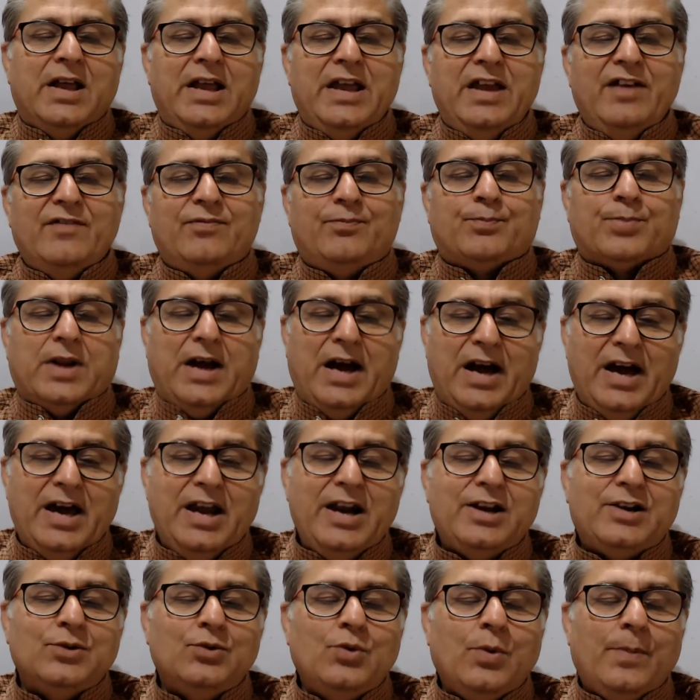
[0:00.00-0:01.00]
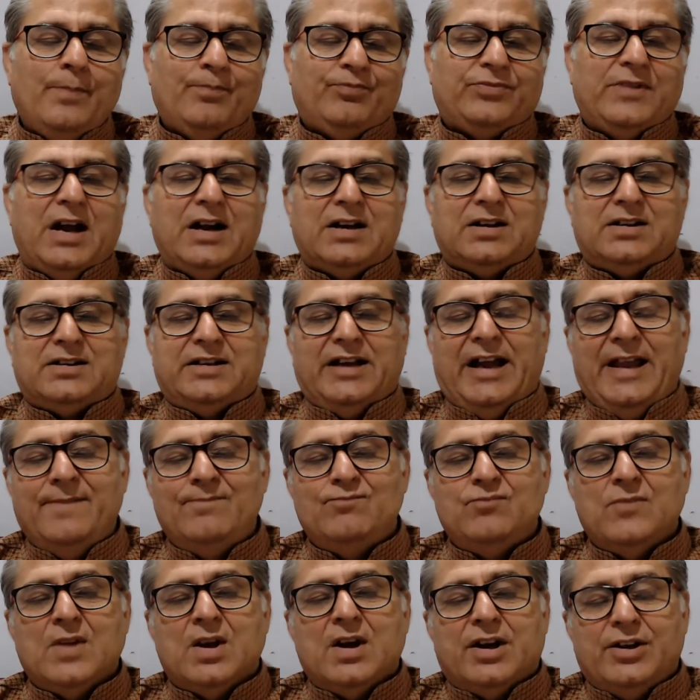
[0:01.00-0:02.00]
If prior to that
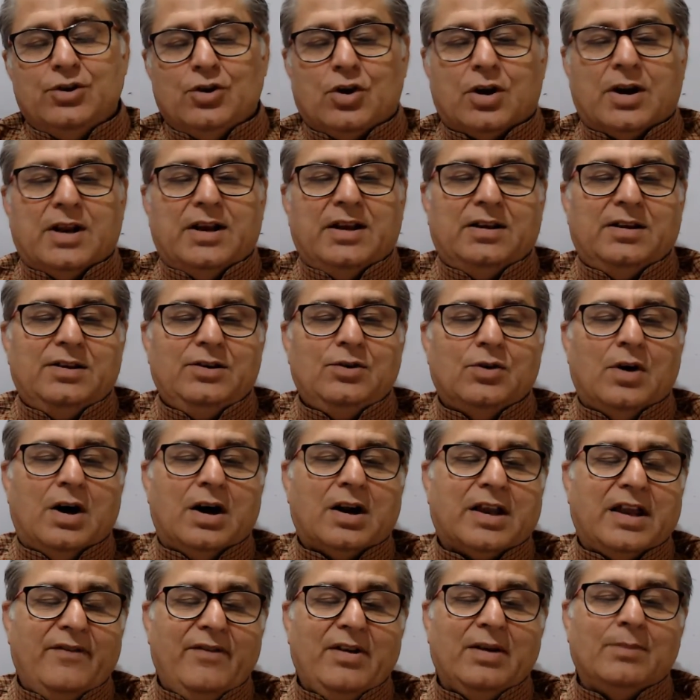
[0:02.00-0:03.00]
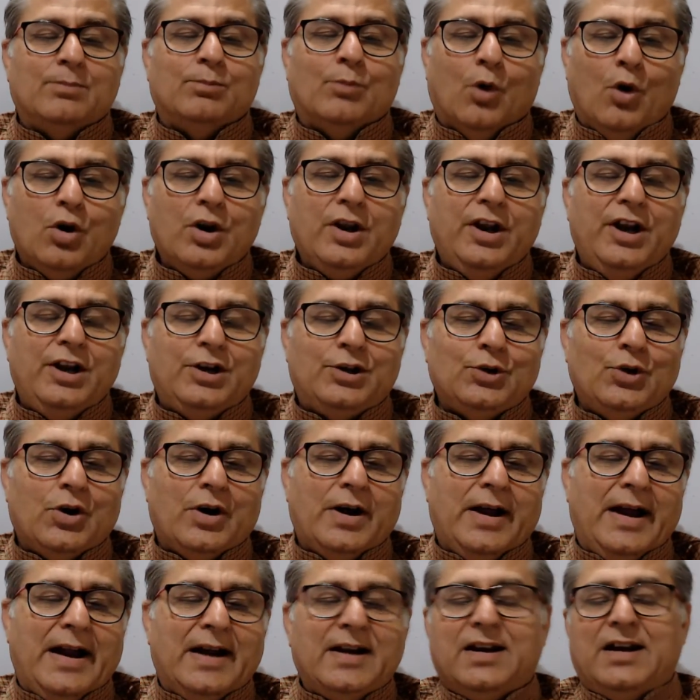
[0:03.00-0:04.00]
time you are giving more heat to
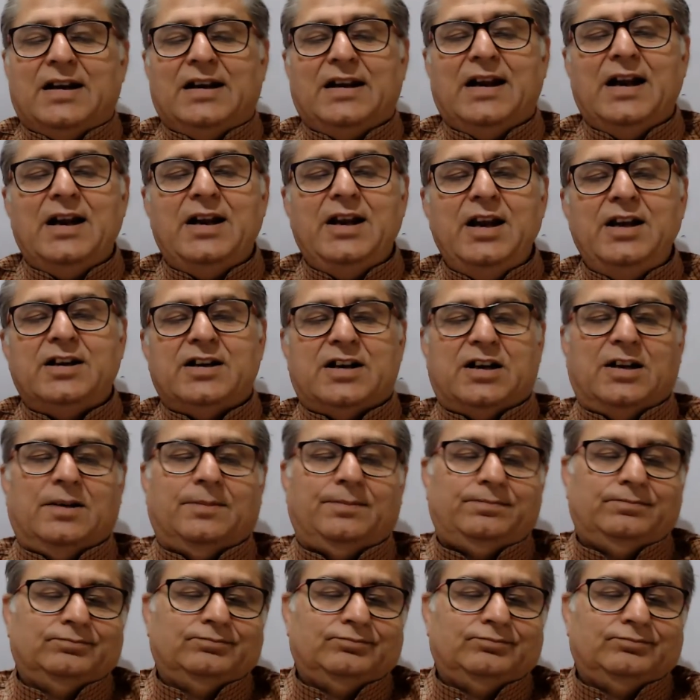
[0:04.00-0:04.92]
your hand, it will get heated up.